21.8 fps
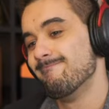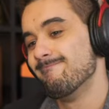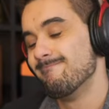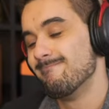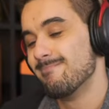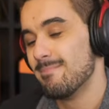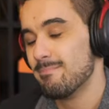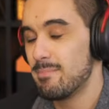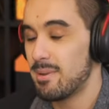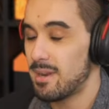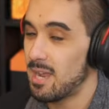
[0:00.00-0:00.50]

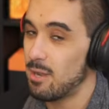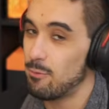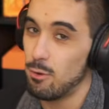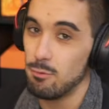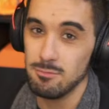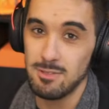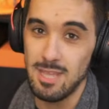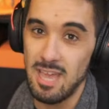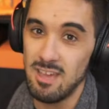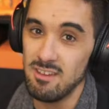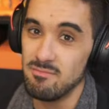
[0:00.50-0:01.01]
But I won't
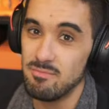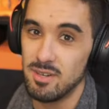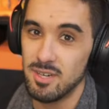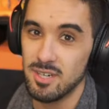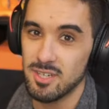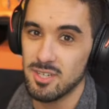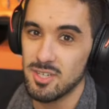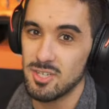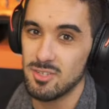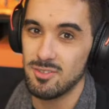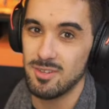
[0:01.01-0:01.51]
have
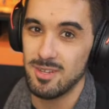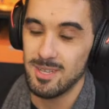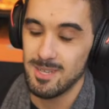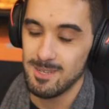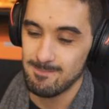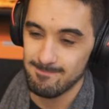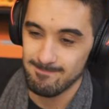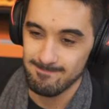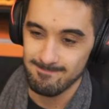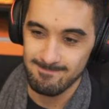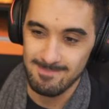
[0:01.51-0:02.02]
burgers today.
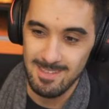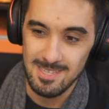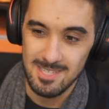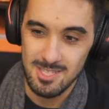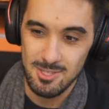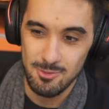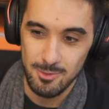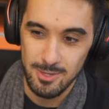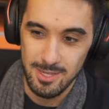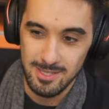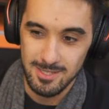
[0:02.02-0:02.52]
That's the
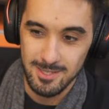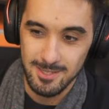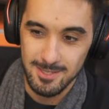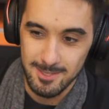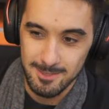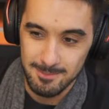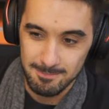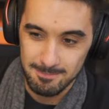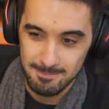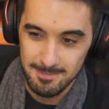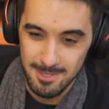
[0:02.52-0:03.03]
real kicker.
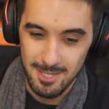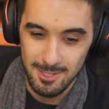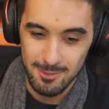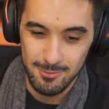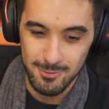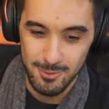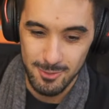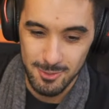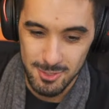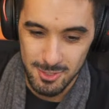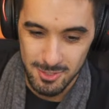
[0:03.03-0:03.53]

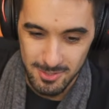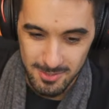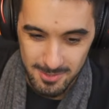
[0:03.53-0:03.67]
Unfortunate.